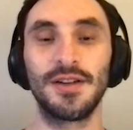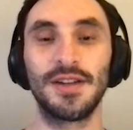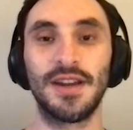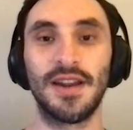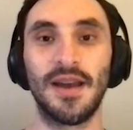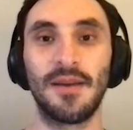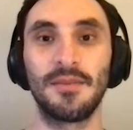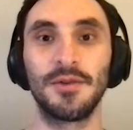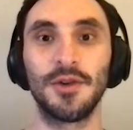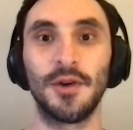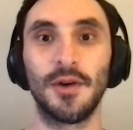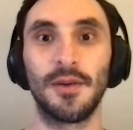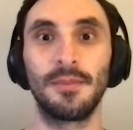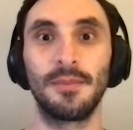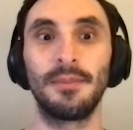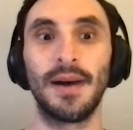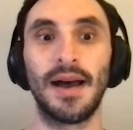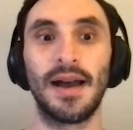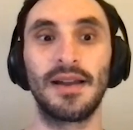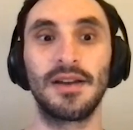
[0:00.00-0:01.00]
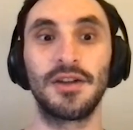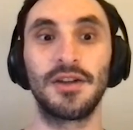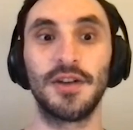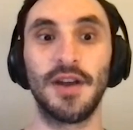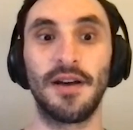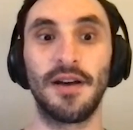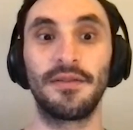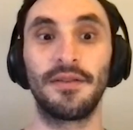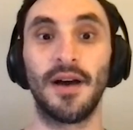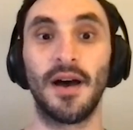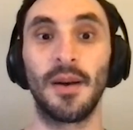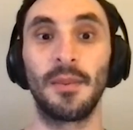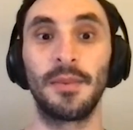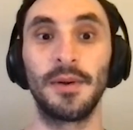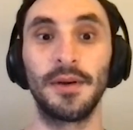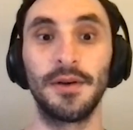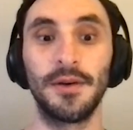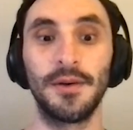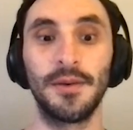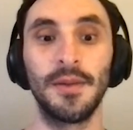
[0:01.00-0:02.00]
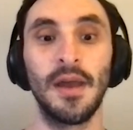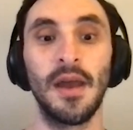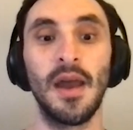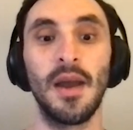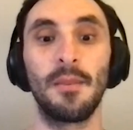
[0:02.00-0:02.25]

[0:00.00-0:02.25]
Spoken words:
Today I'm joined by Jeph Abu,